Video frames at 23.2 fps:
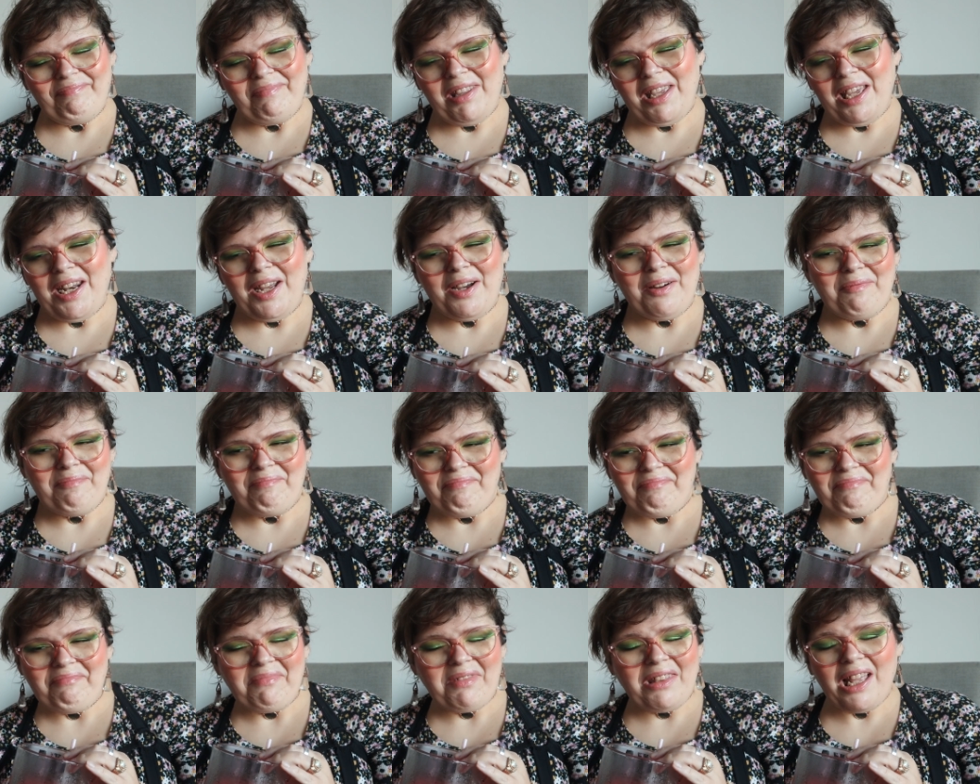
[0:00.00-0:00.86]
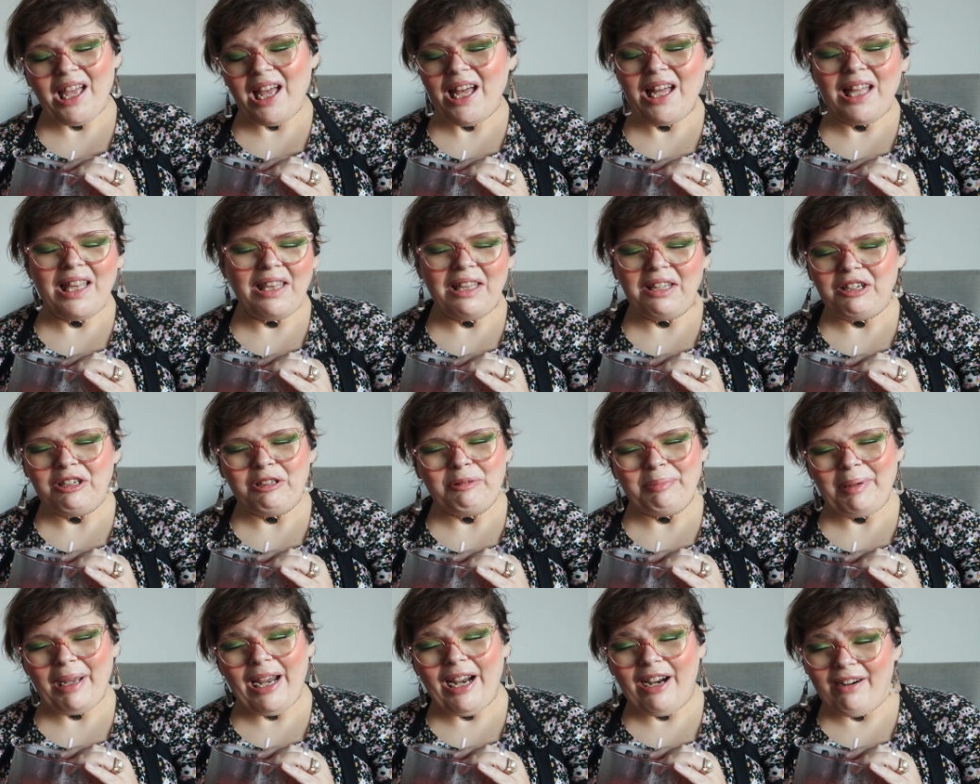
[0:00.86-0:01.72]
you know, a little
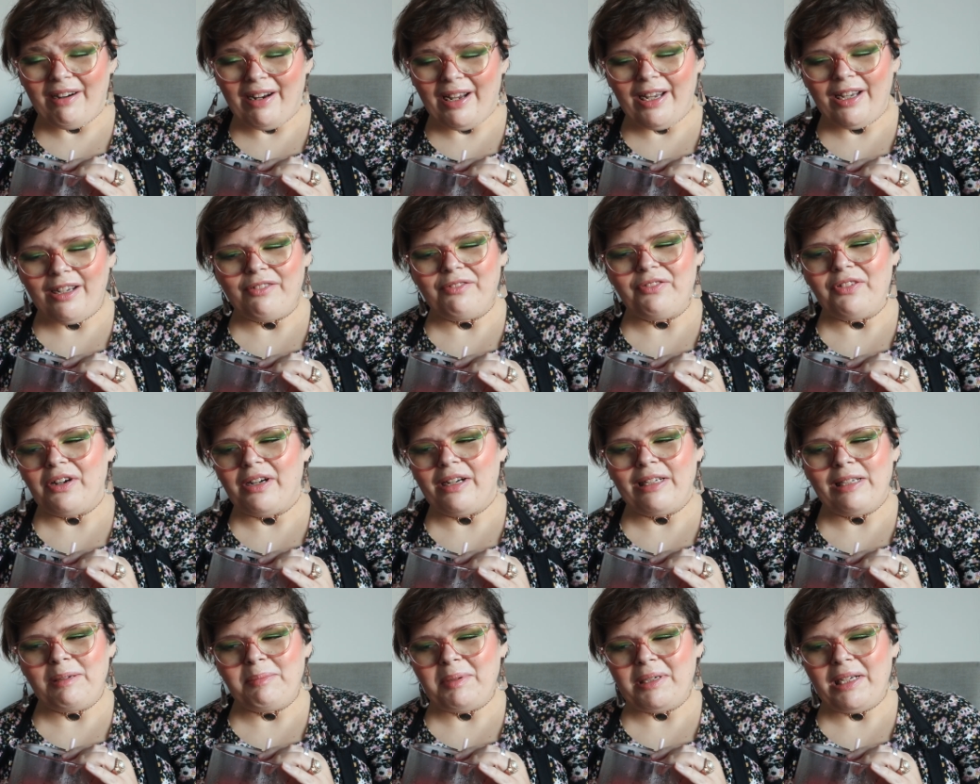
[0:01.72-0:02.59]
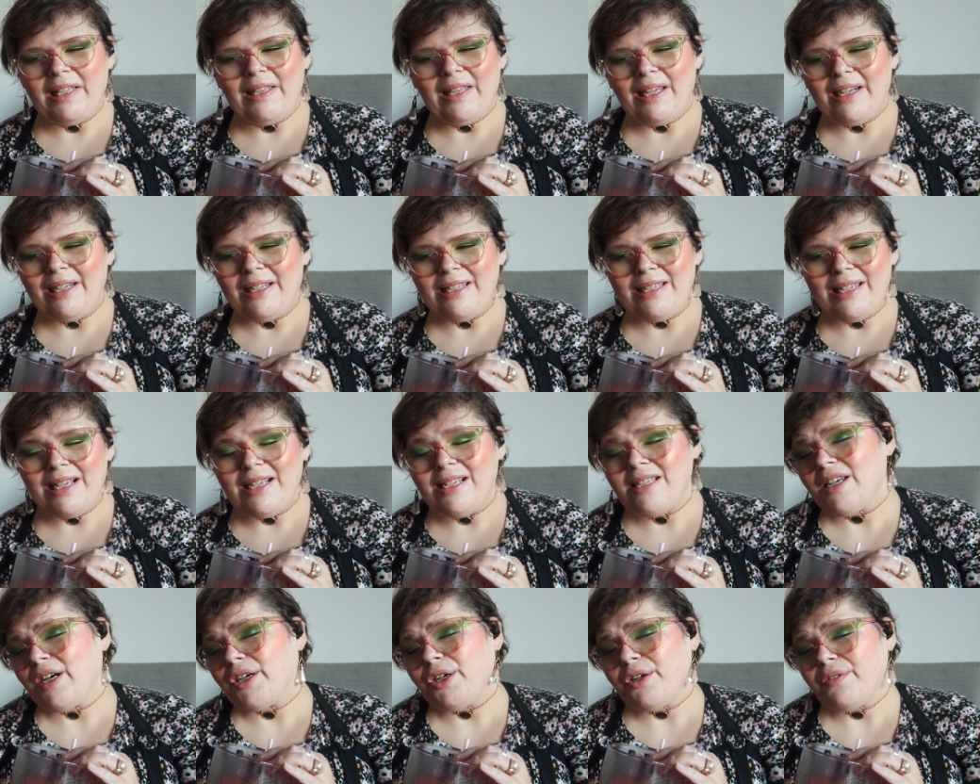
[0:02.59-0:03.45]
pairing for anybody that is a
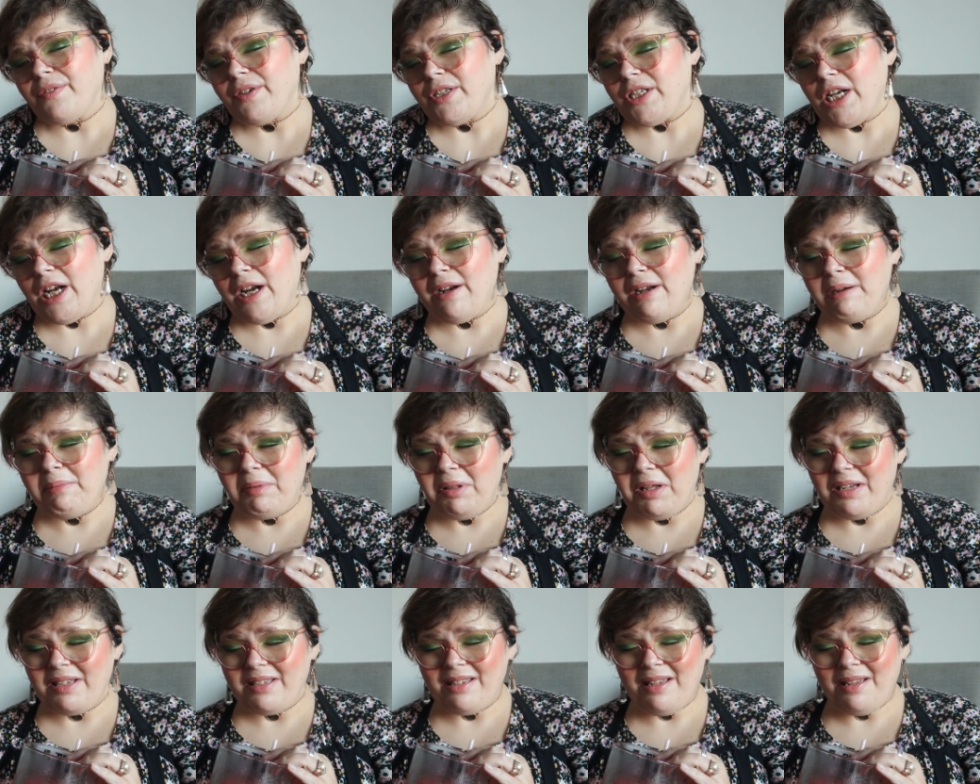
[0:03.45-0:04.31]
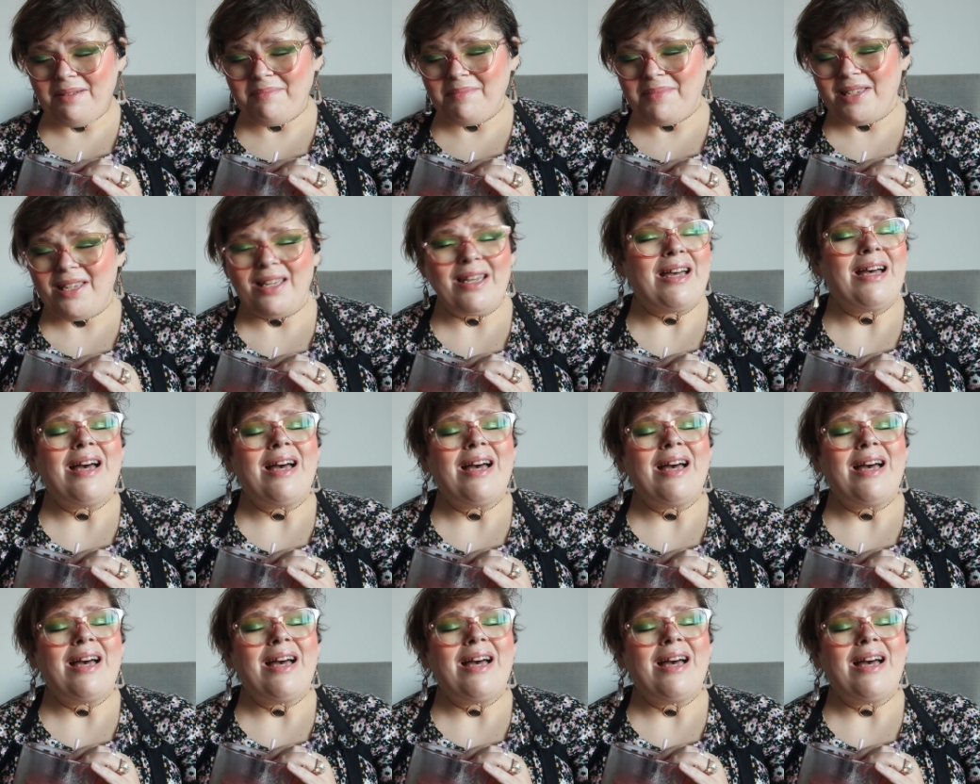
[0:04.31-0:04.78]
sucker for cherry blossoms.